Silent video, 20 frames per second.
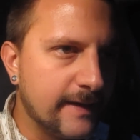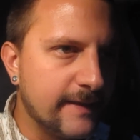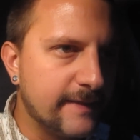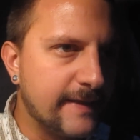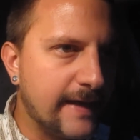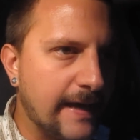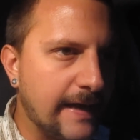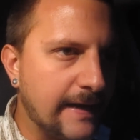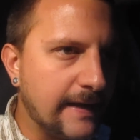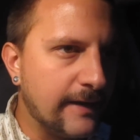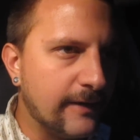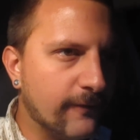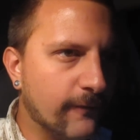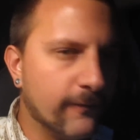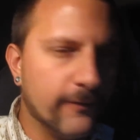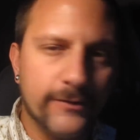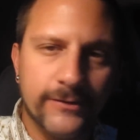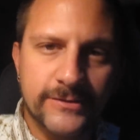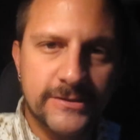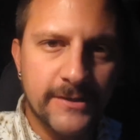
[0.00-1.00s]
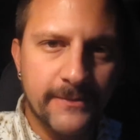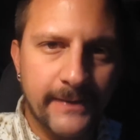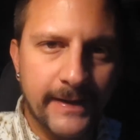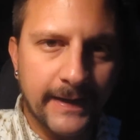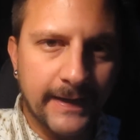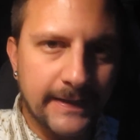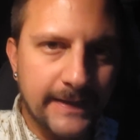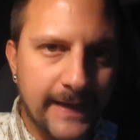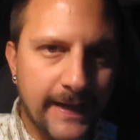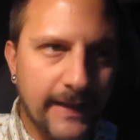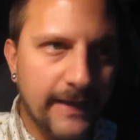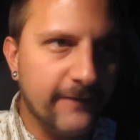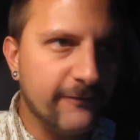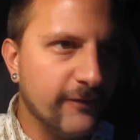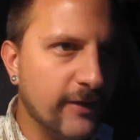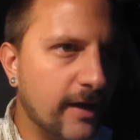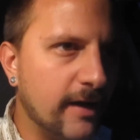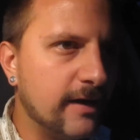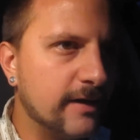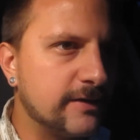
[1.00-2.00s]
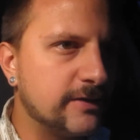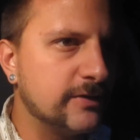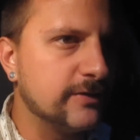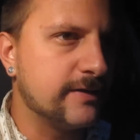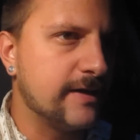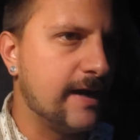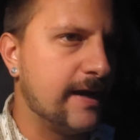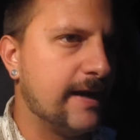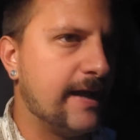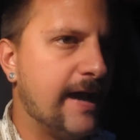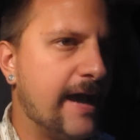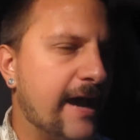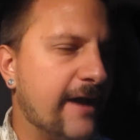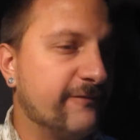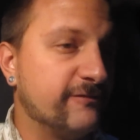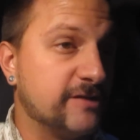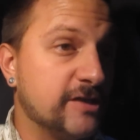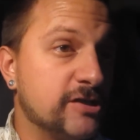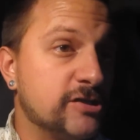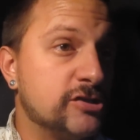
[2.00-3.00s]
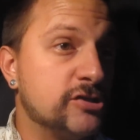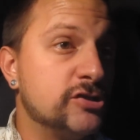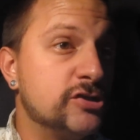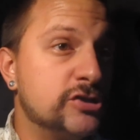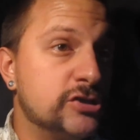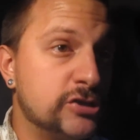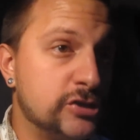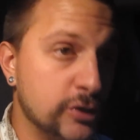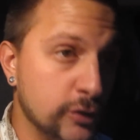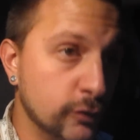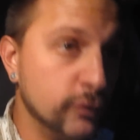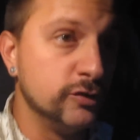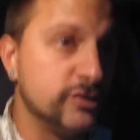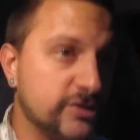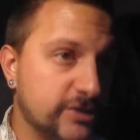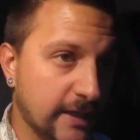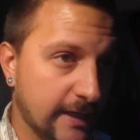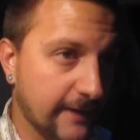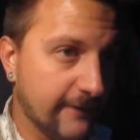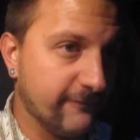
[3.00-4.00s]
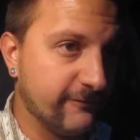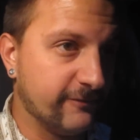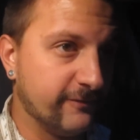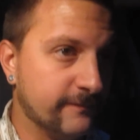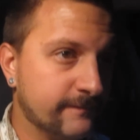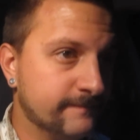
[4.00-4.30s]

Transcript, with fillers: that in order to make a daily vlog, you kind of have to do stuff.